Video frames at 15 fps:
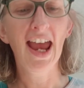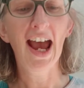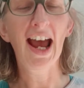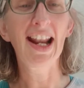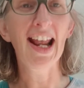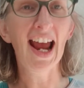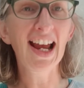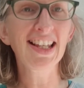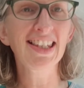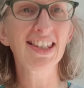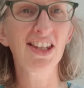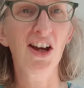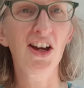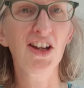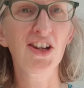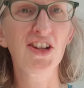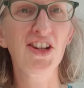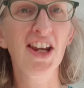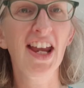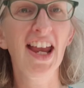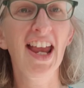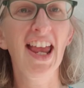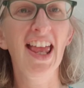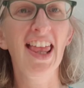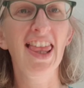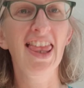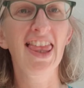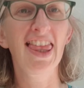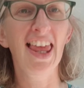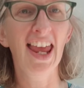And as such,
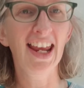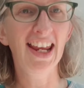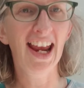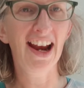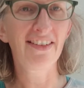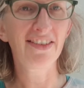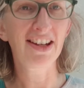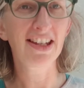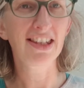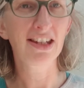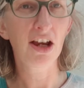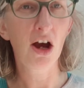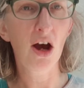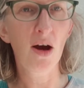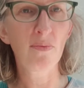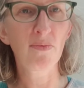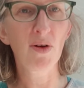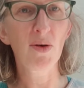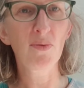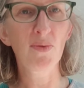their carriers come